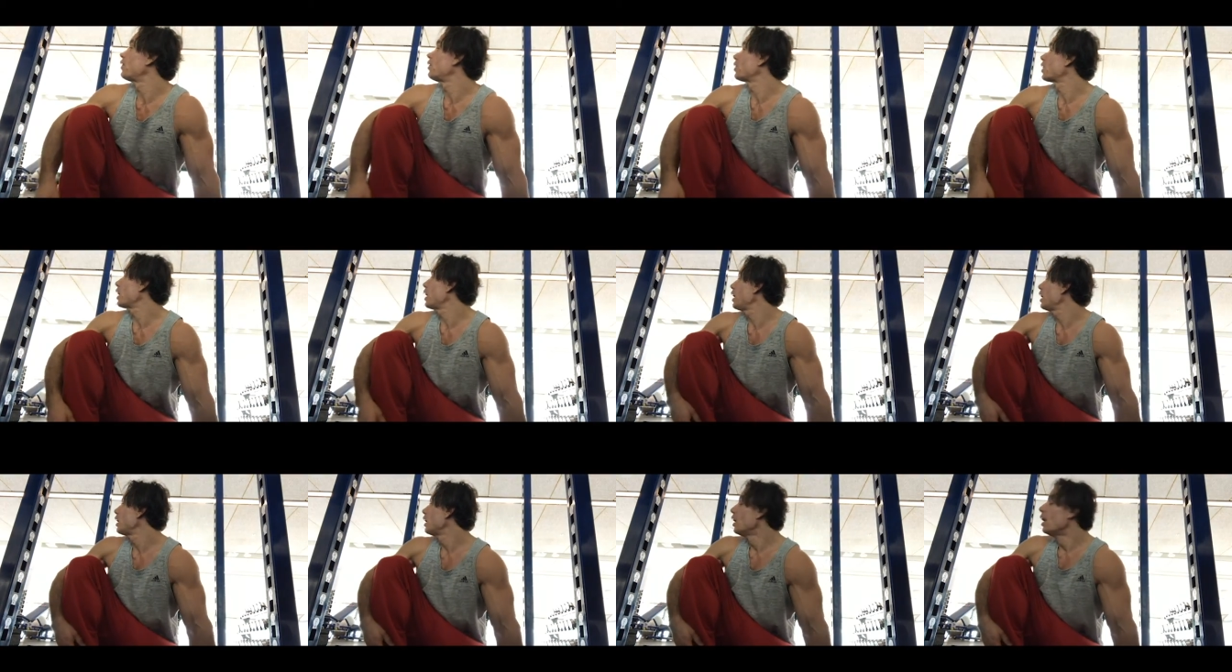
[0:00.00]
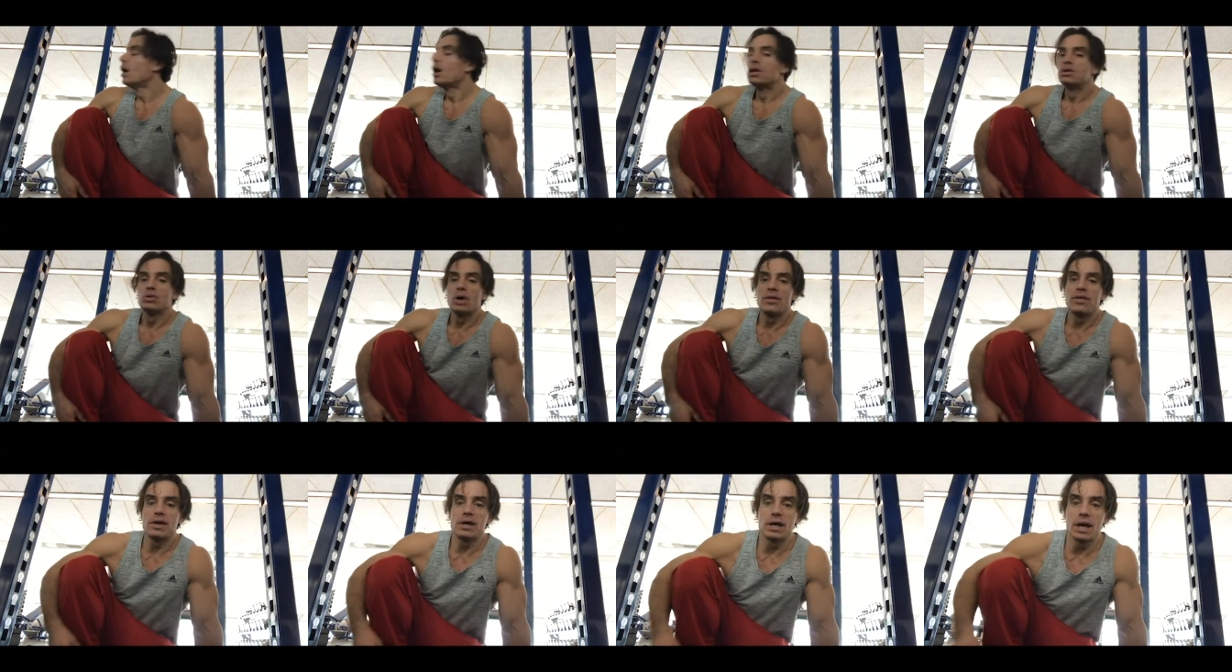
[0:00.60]
Okay, so
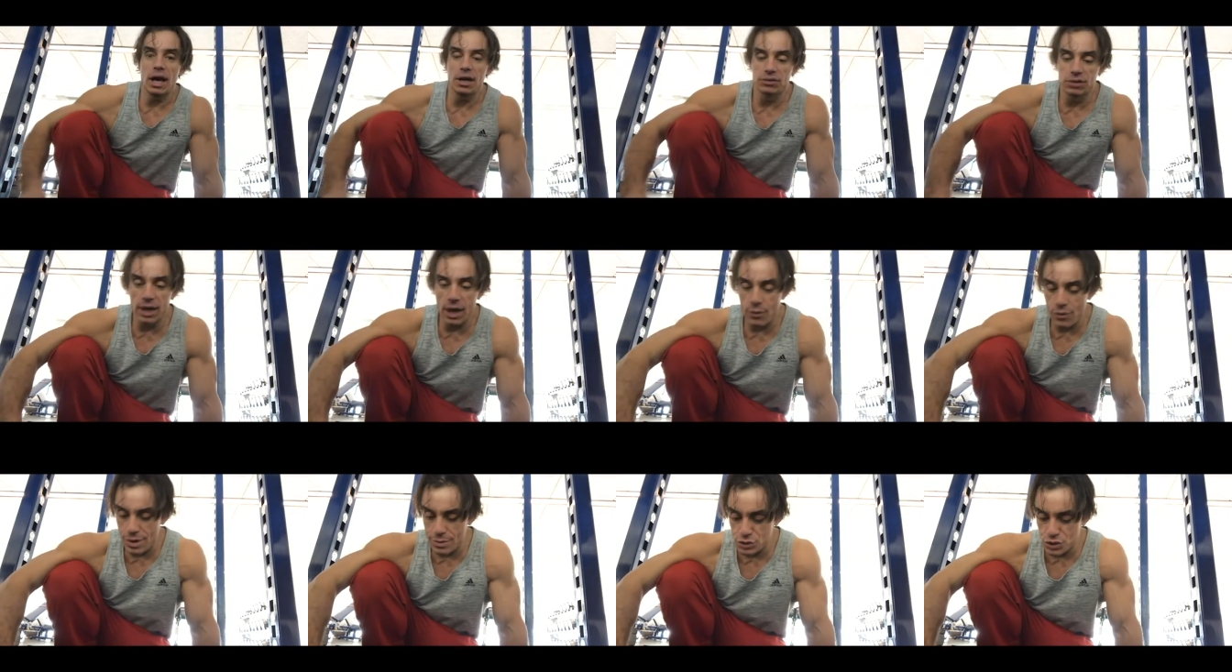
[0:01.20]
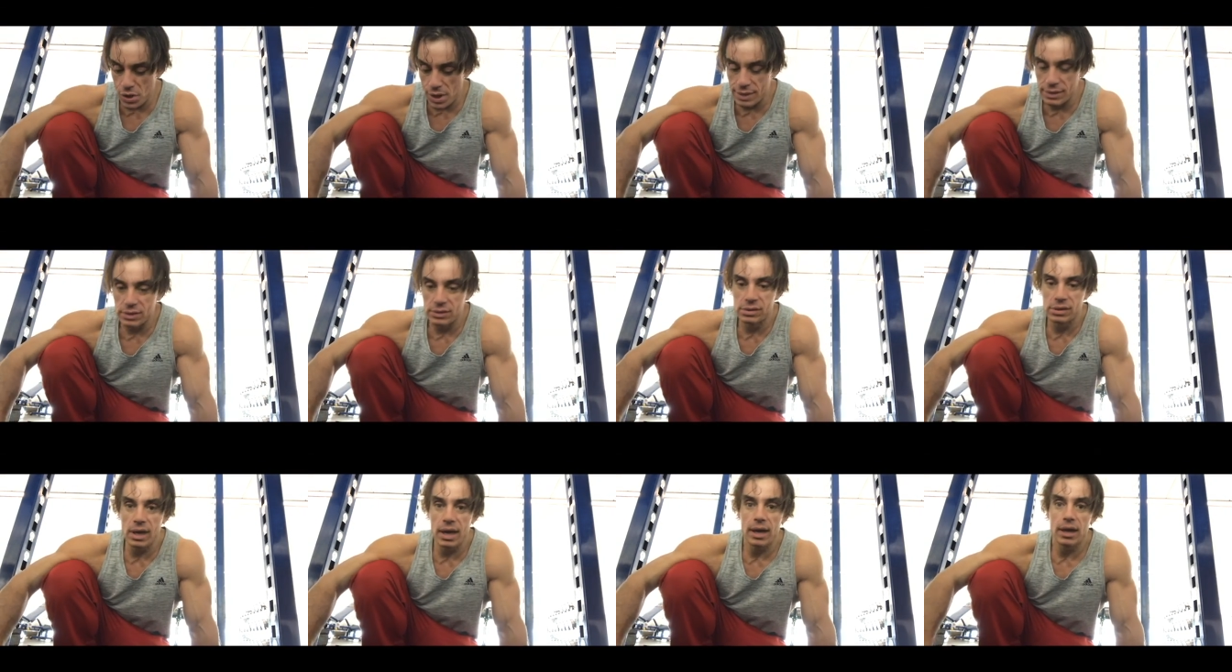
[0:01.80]
I think you guys get what I'm trying to
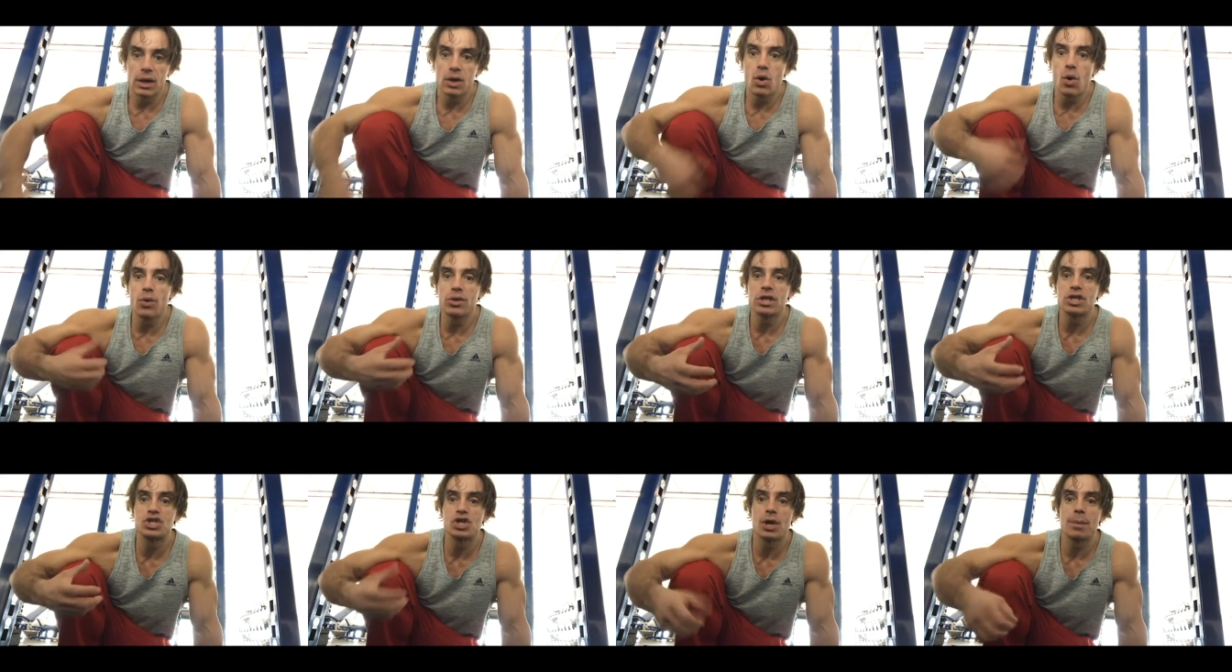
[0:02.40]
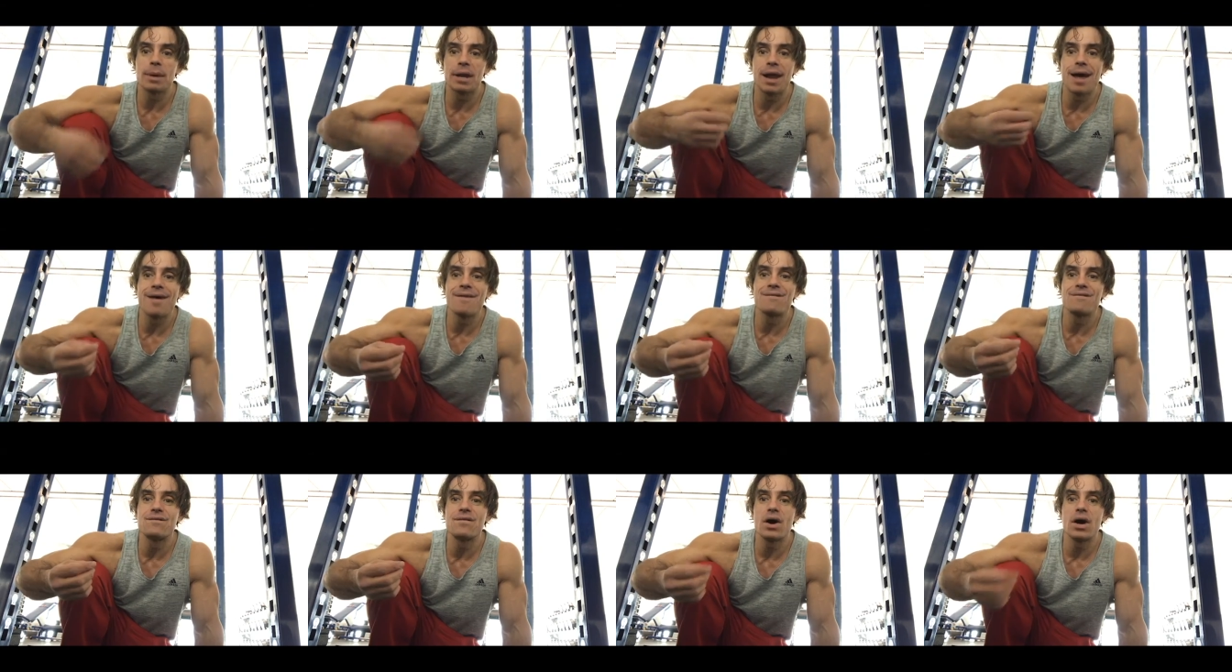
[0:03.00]
say. Go in the gym and
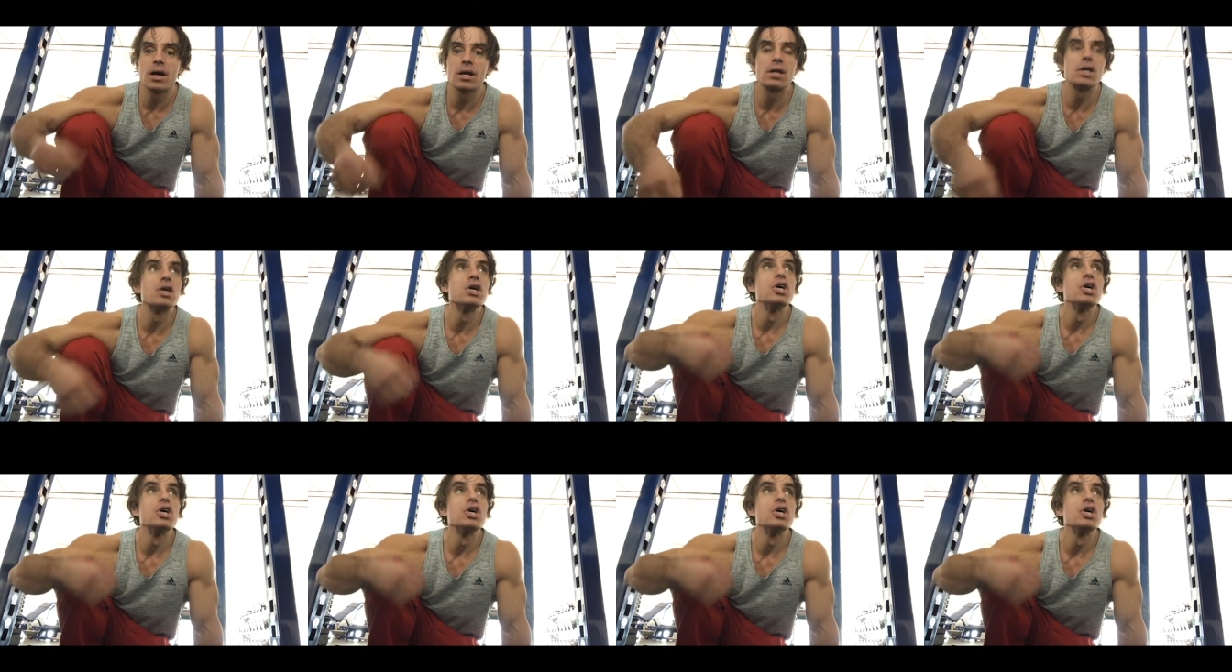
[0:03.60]
have fun.